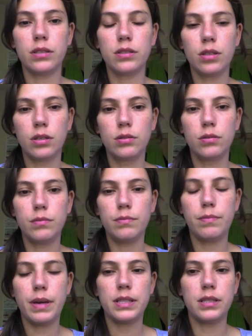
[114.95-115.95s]
So
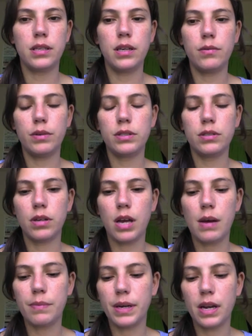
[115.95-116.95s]
basically, what's going to
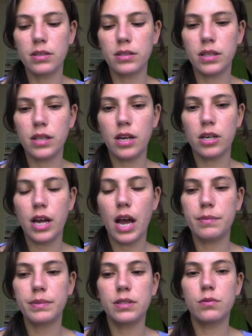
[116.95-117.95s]
happen now is that the art
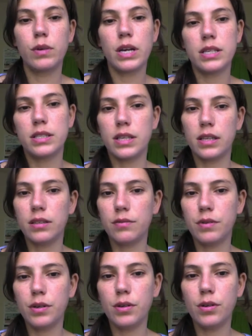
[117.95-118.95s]
happens when I send the
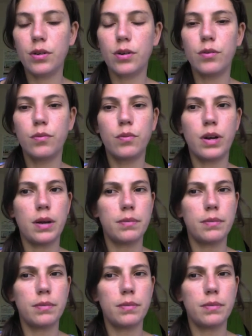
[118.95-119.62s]
photo or when